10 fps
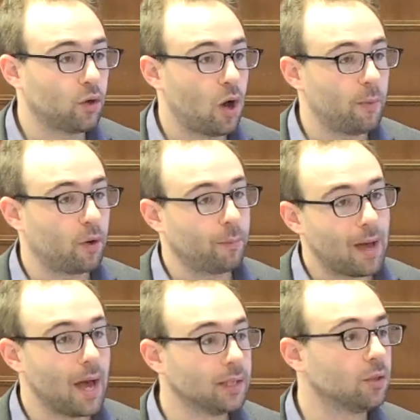common on
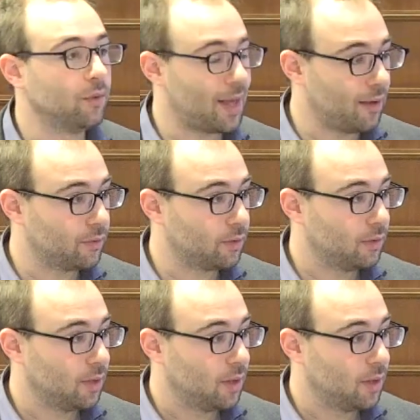parts of the left,